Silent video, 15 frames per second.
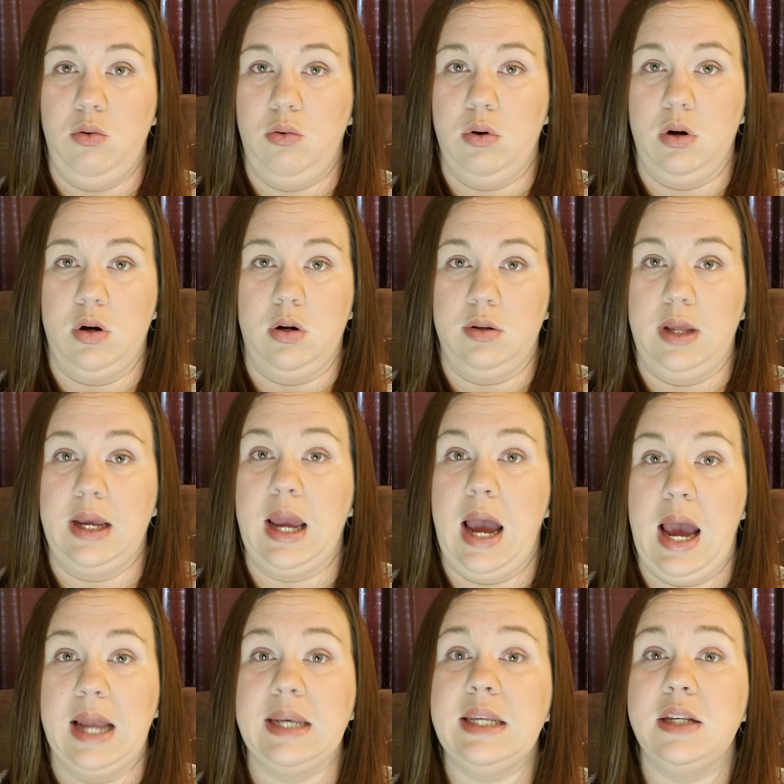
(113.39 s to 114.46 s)
or like
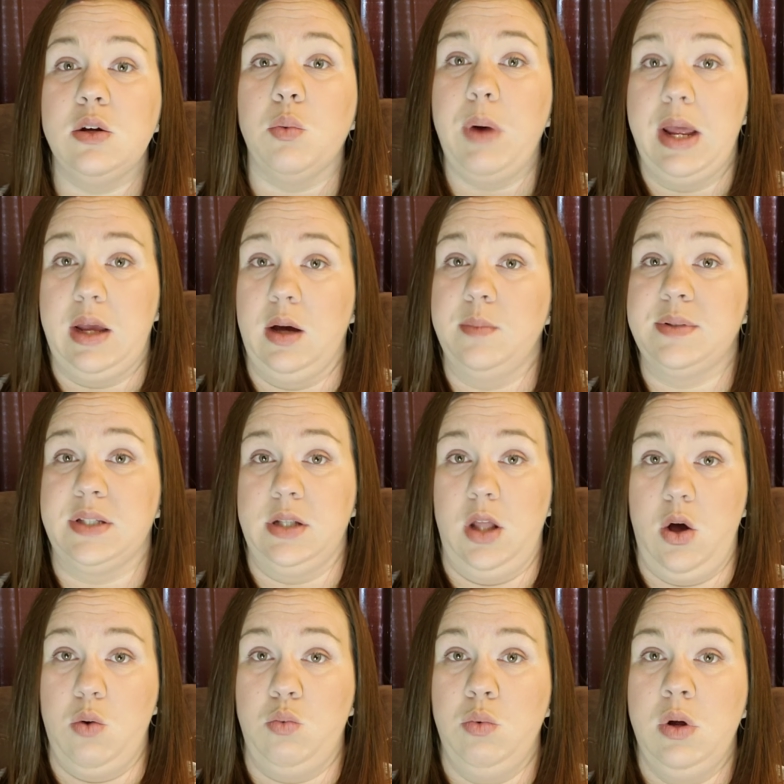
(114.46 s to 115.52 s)
I need to wake up
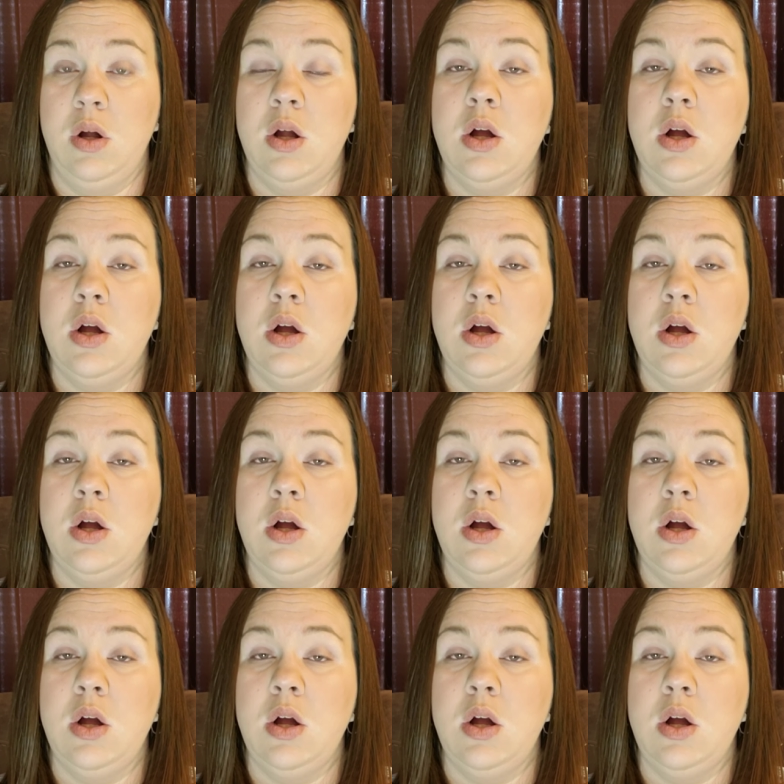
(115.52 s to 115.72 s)
slow.